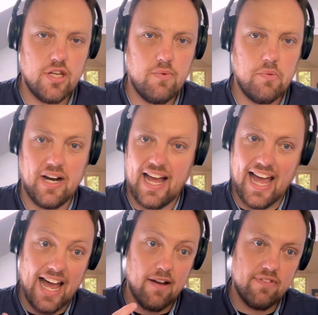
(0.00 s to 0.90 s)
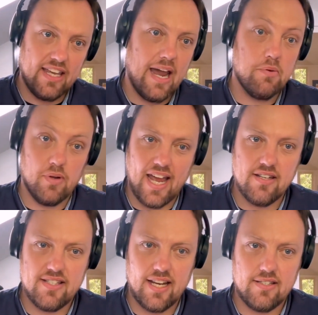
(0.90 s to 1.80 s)
we would halve the capital gains
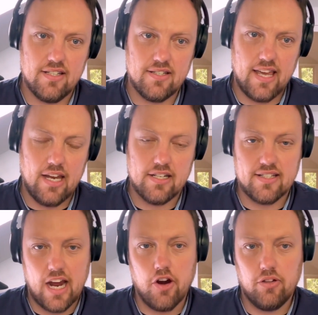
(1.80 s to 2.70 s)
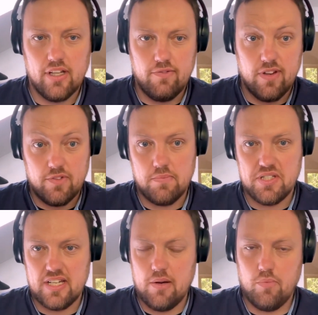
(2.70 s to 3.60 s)
tax discount. It's currently
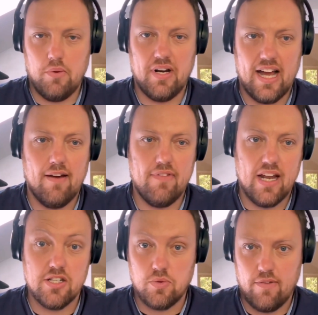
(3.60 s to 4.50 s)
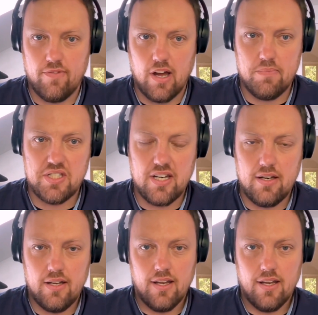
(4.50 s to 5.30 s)
50%. We would halve that to 25%.